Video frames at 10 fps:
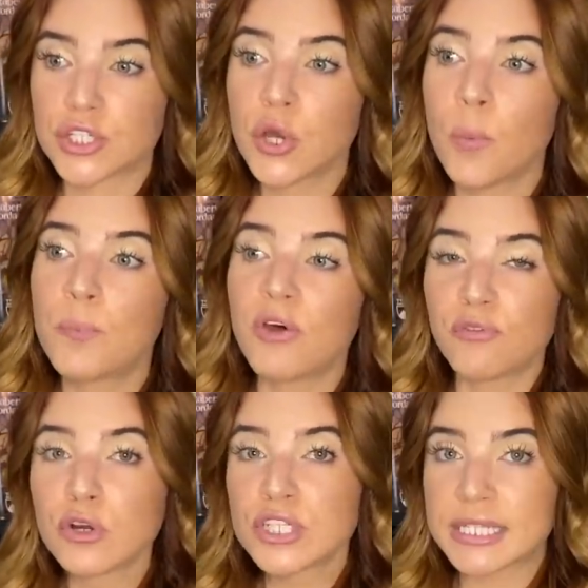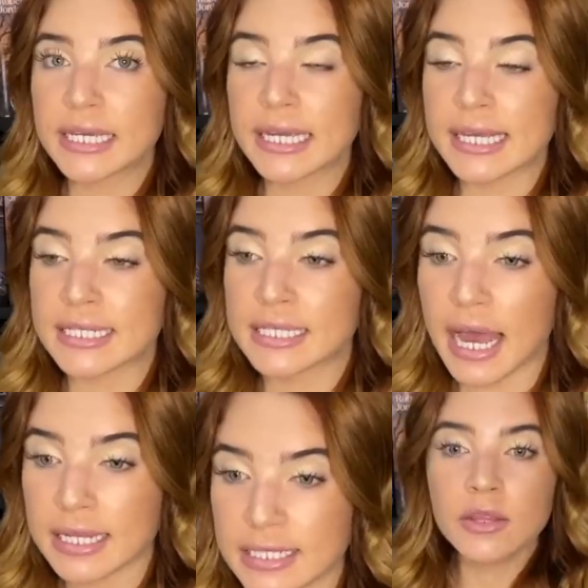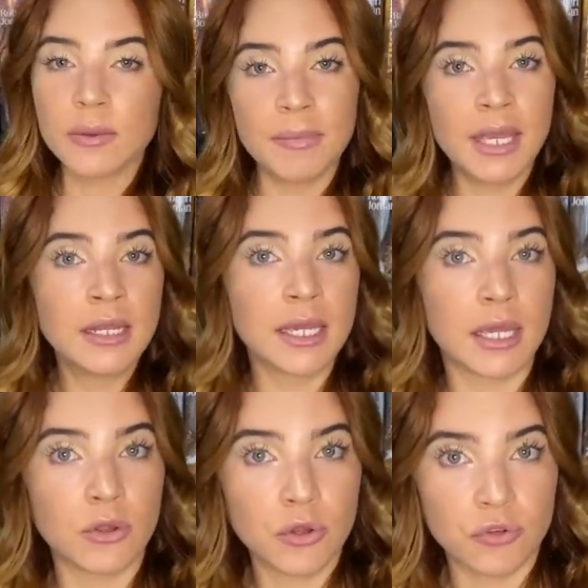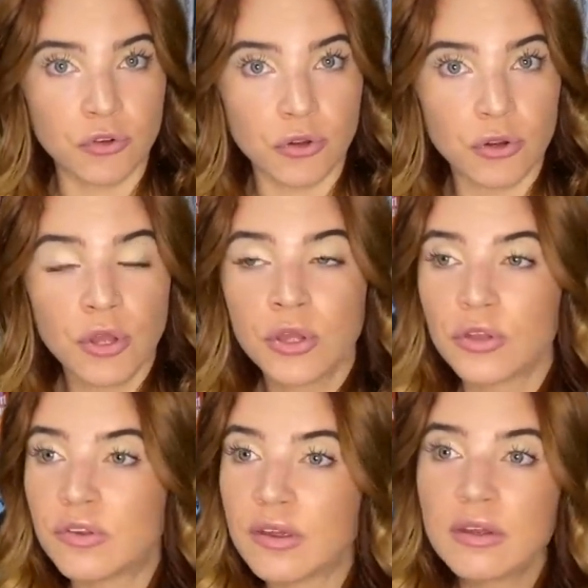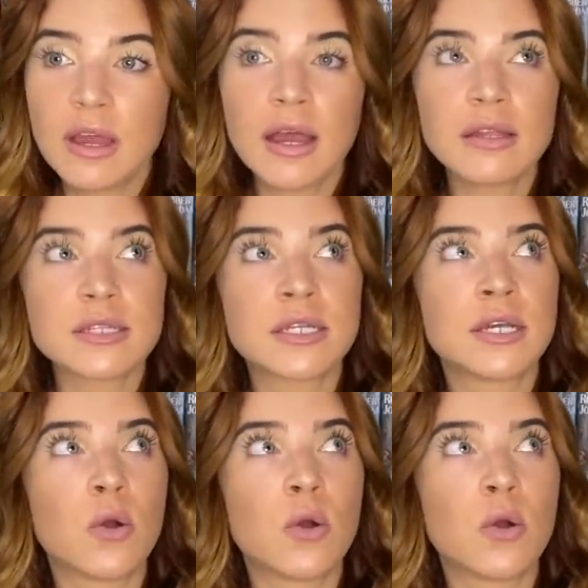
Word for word: So the first thing is that the main character did not